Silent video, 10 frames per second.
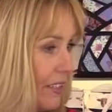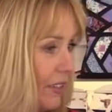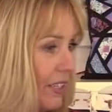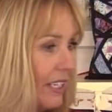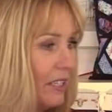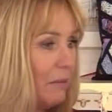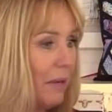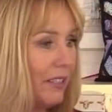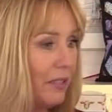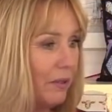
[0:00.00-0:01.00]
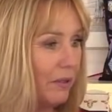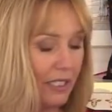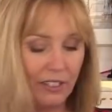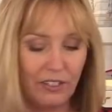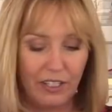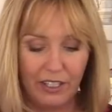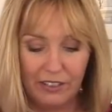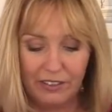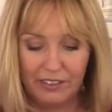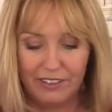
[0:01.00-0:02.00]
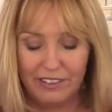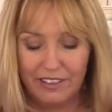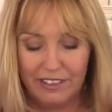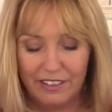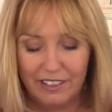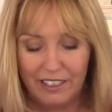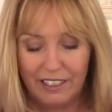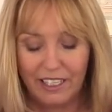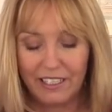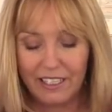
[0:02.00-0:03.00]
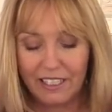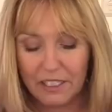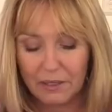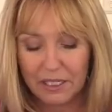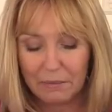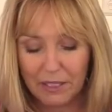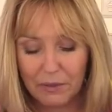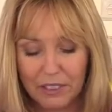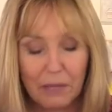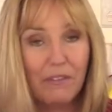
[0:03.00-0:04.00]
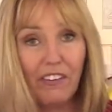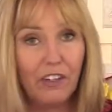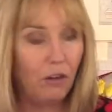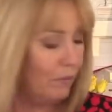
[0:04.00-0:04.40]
Nothing in the manual, says Joe. That's the thing. Some of these manuals can be very